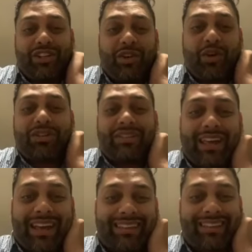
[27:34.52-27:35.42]
to go to
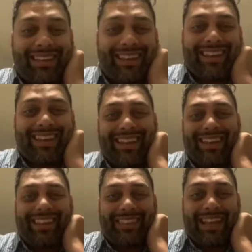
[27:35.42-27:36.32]

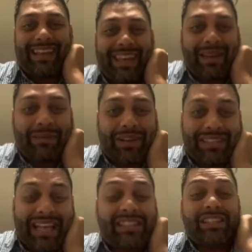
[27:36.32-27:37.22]
that game,
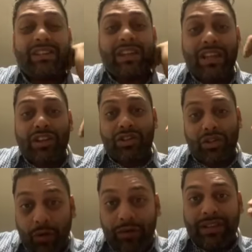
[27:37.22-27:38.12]
because that's in
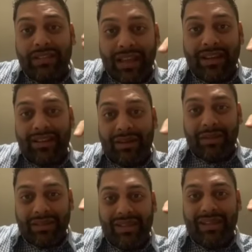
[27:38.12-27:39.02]
Sophie Stadium,
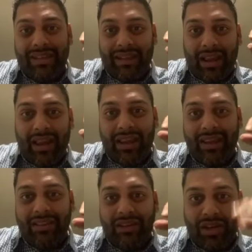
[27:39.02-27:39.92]
isn't it? In LA?
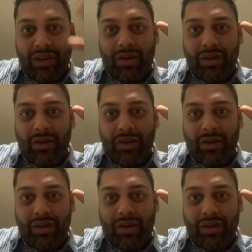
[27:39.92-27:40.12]
The new